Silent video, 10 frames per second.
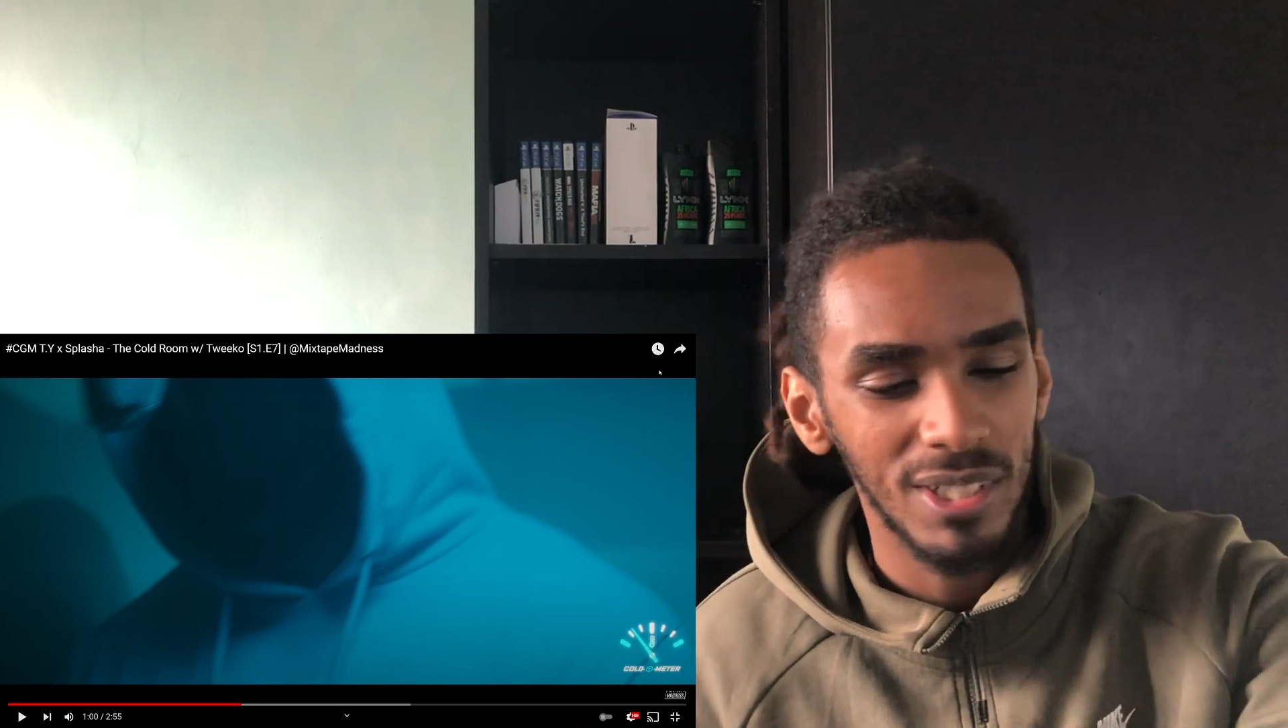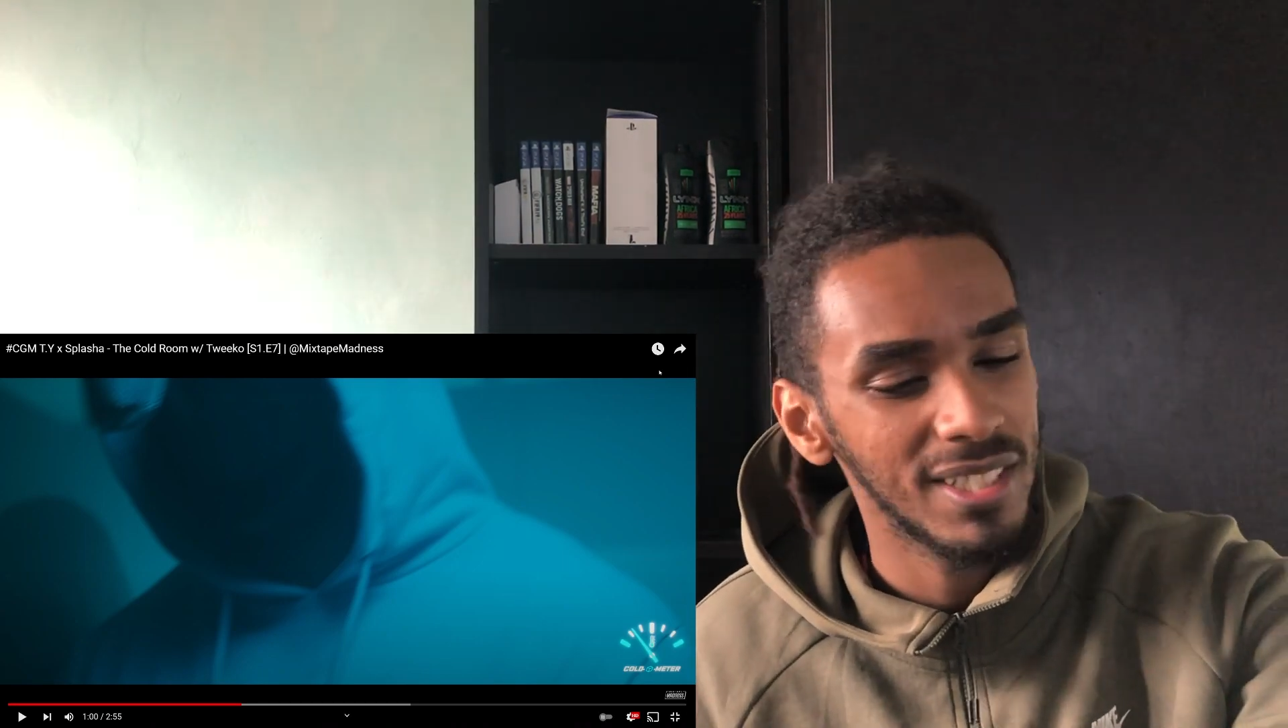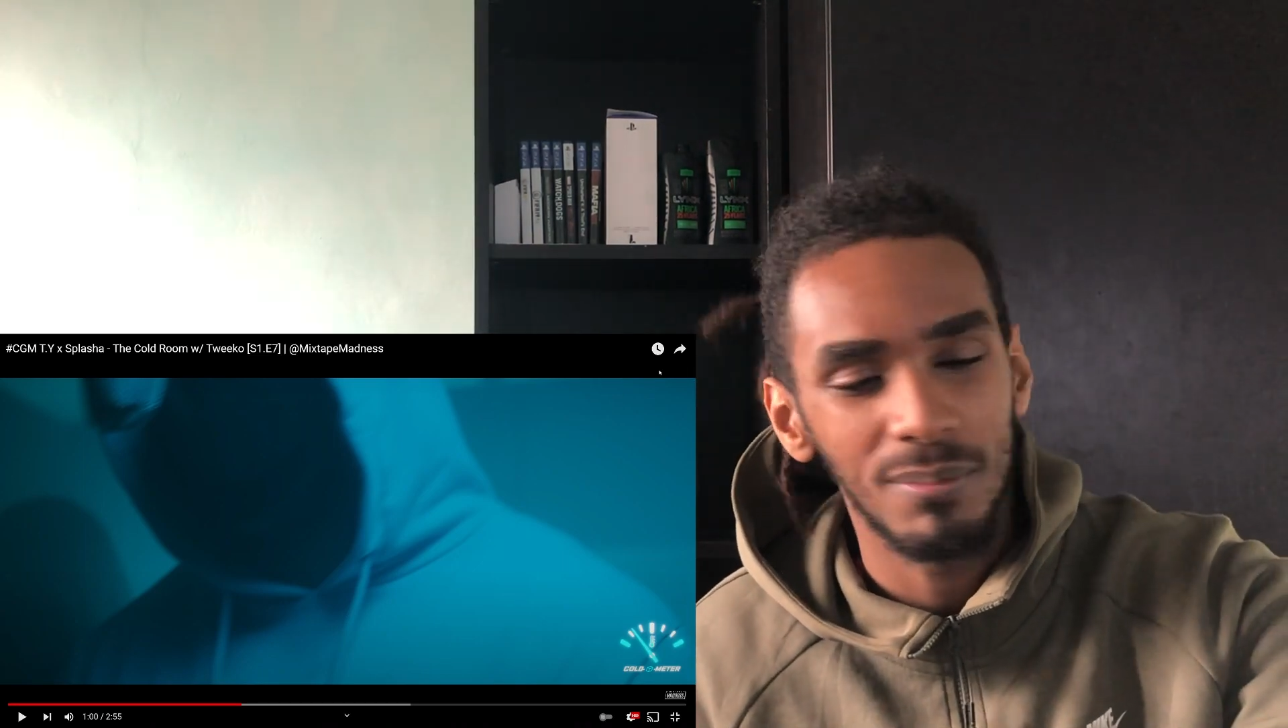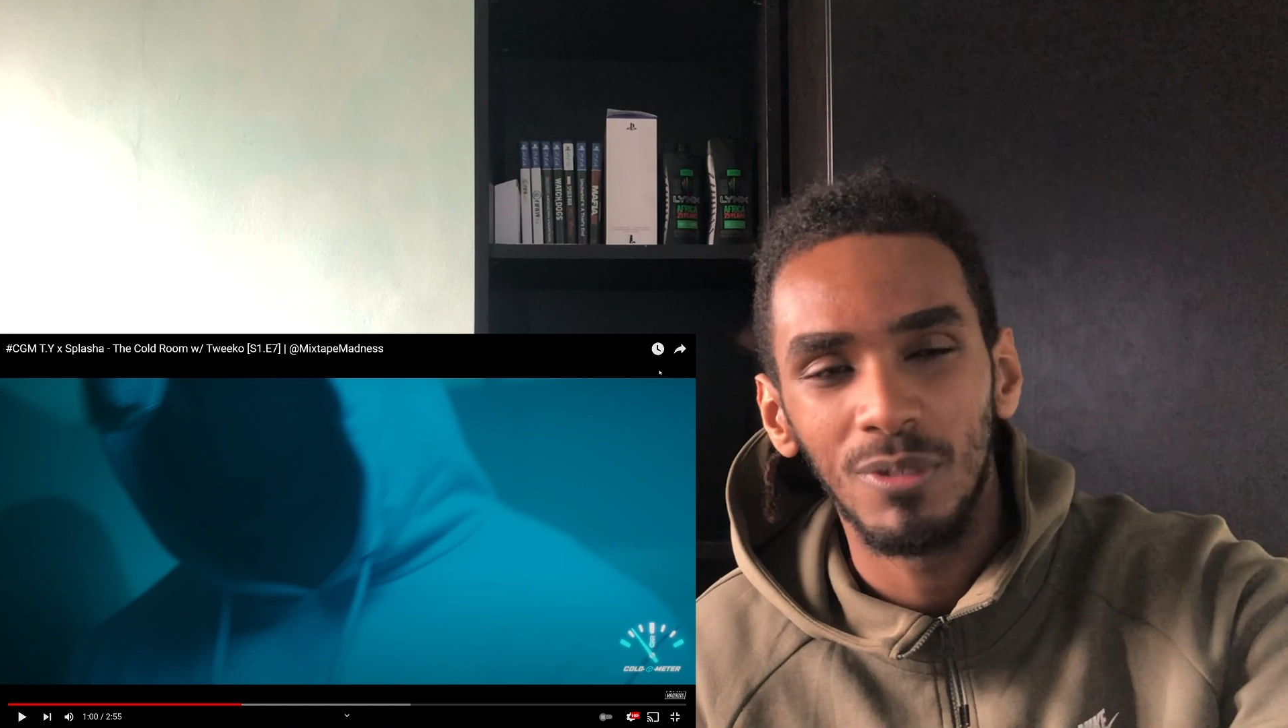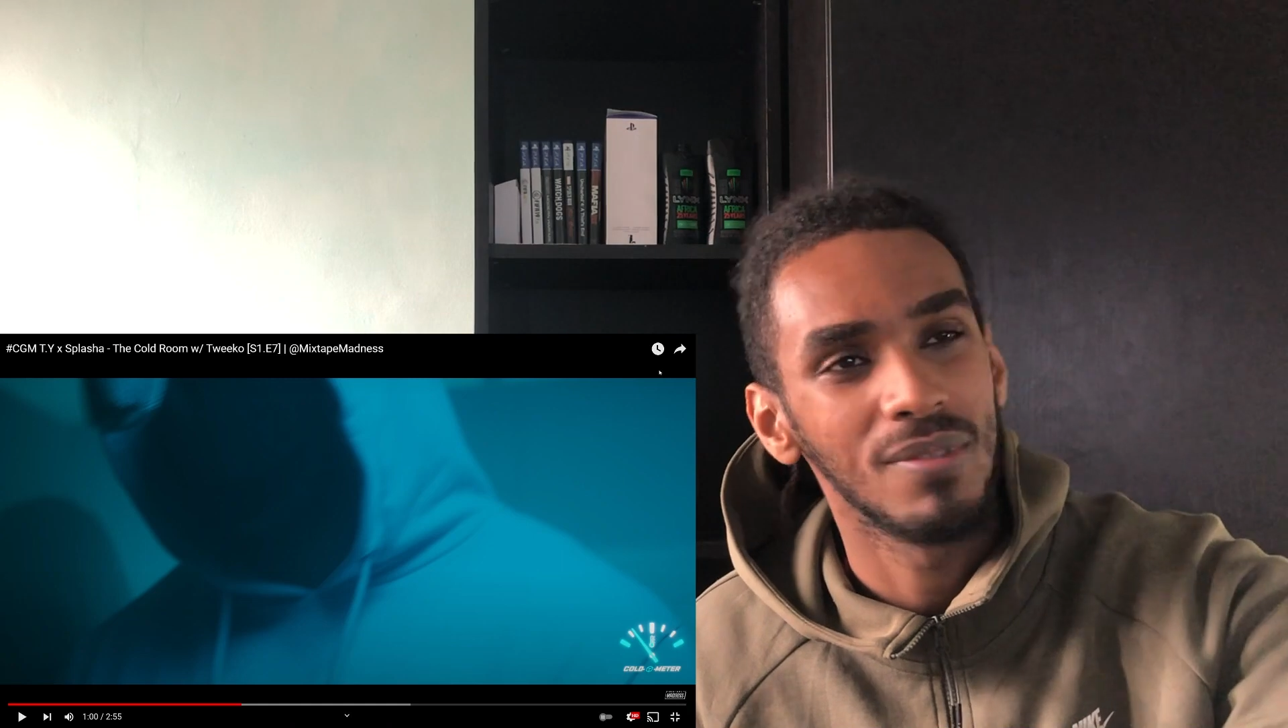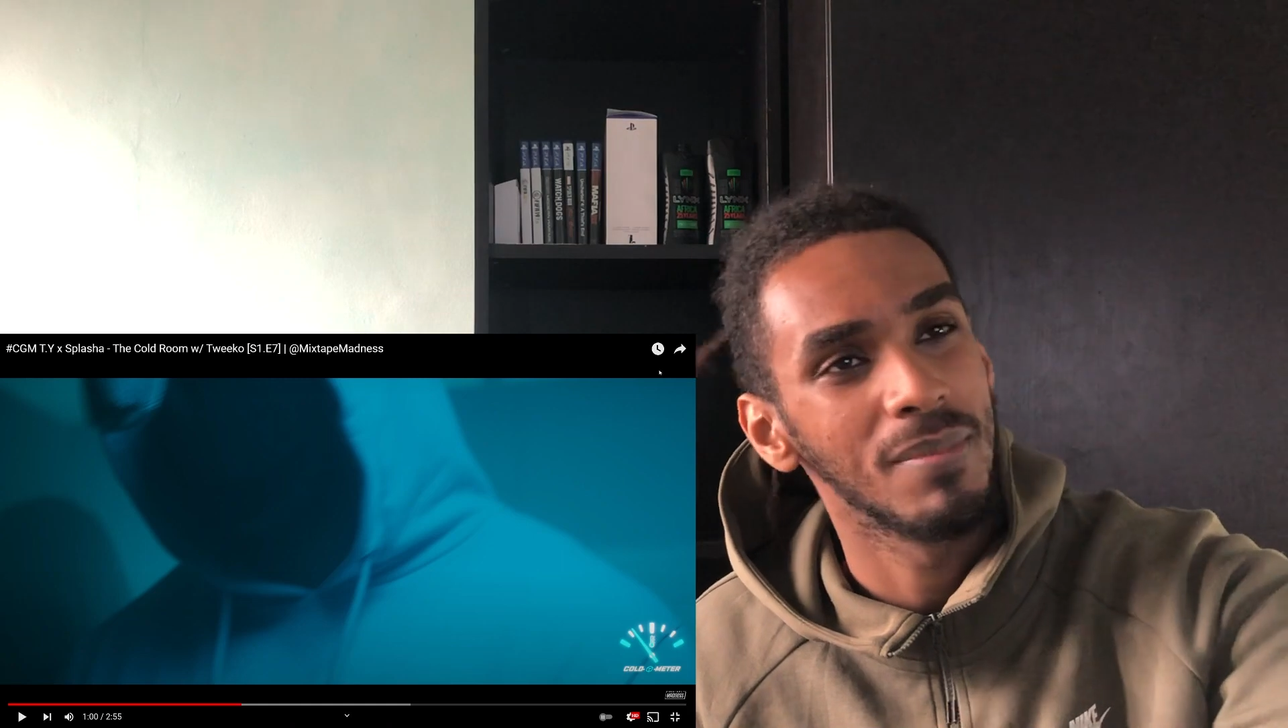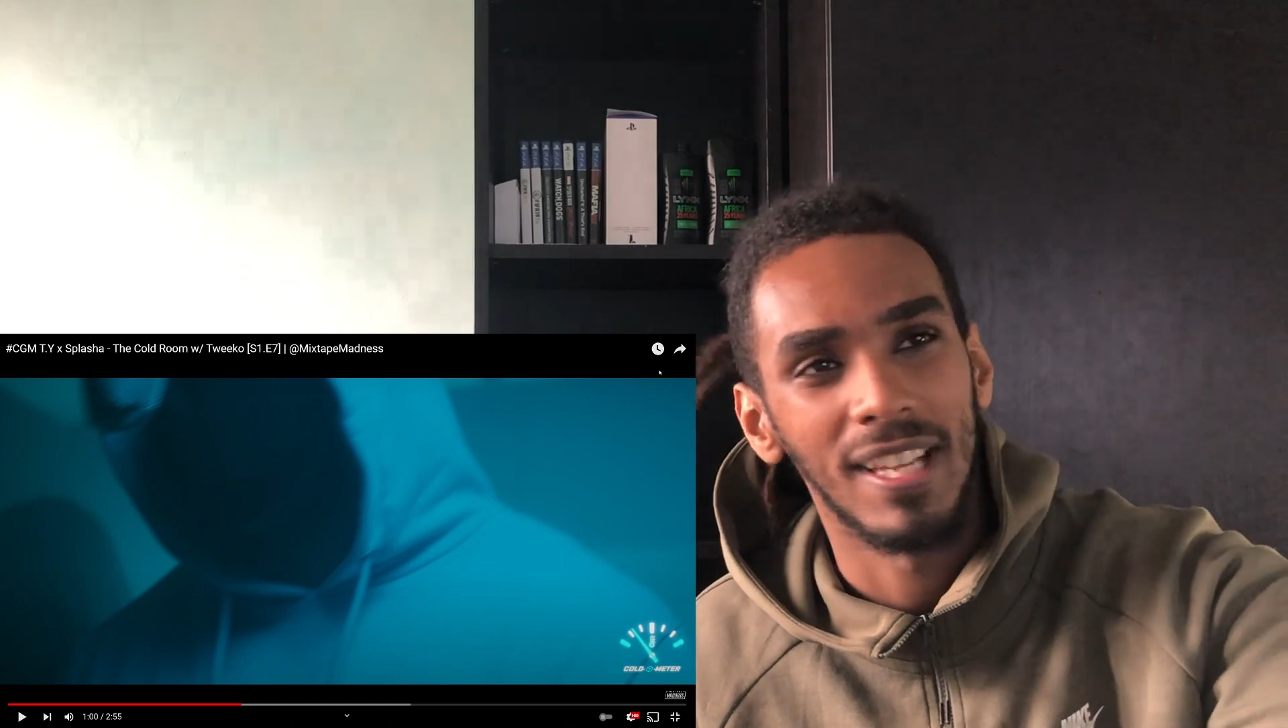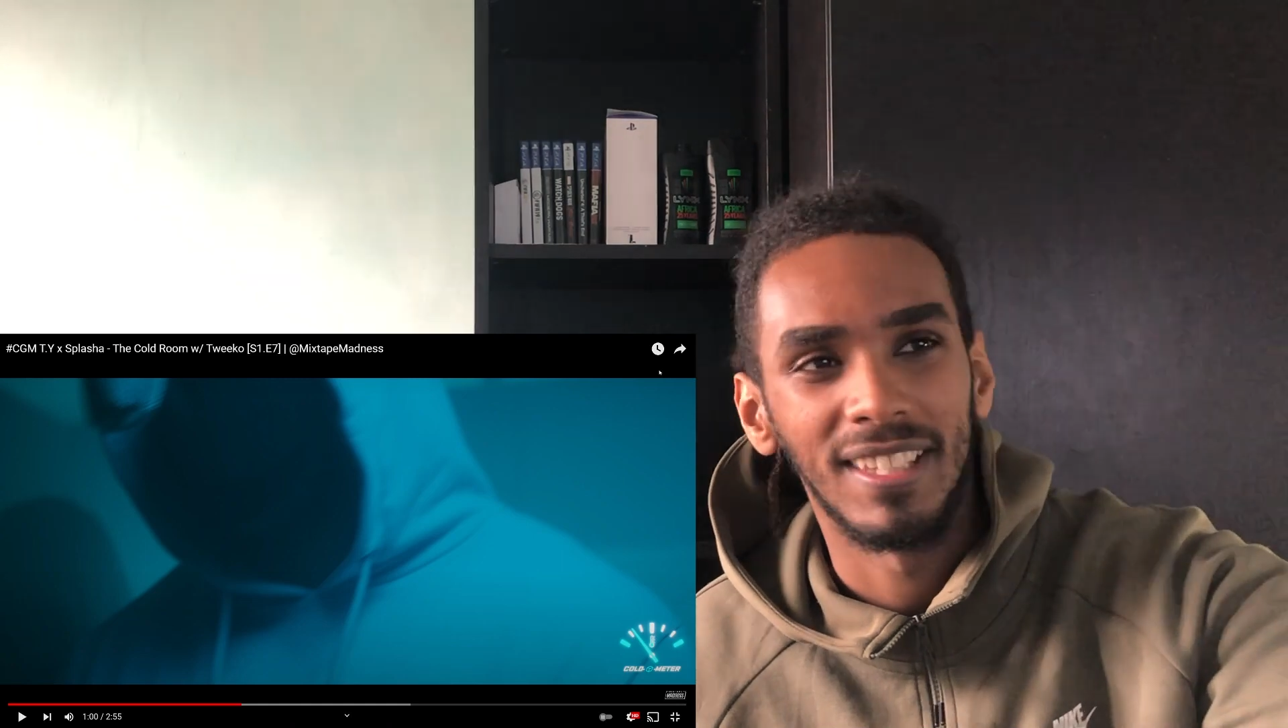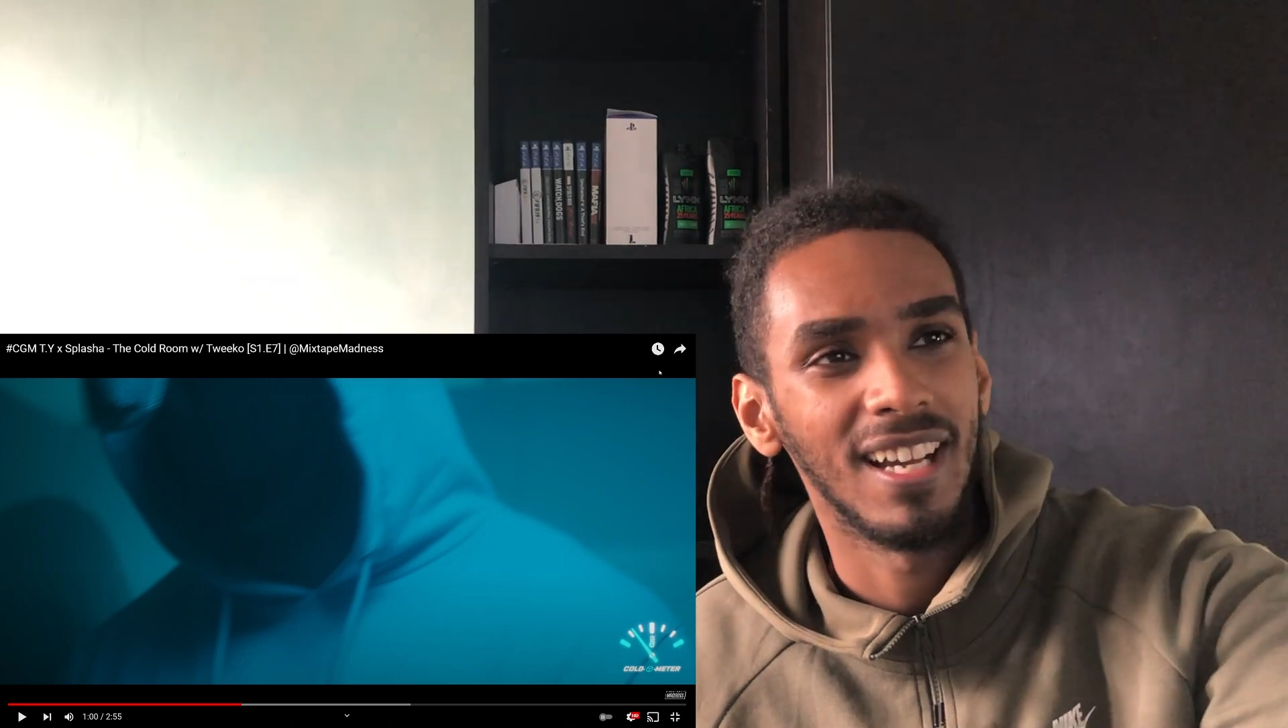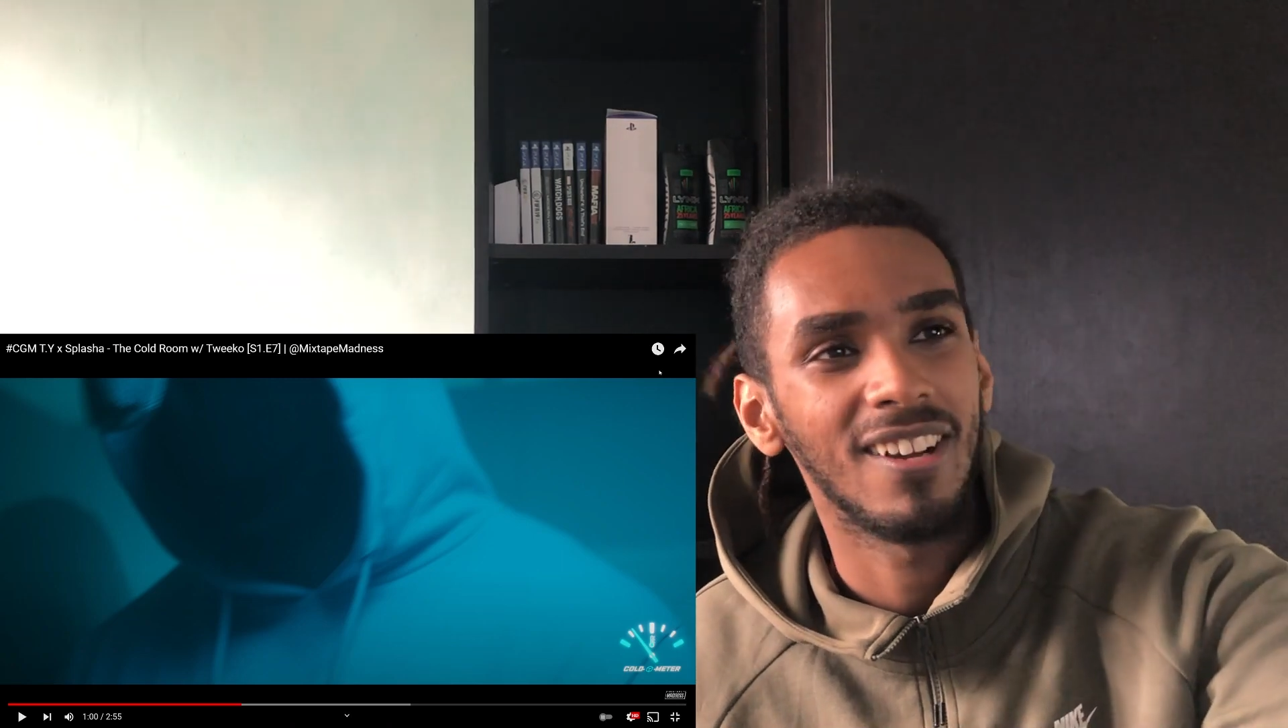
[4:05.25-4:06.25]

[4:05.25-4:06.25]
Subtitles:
he's moving mad.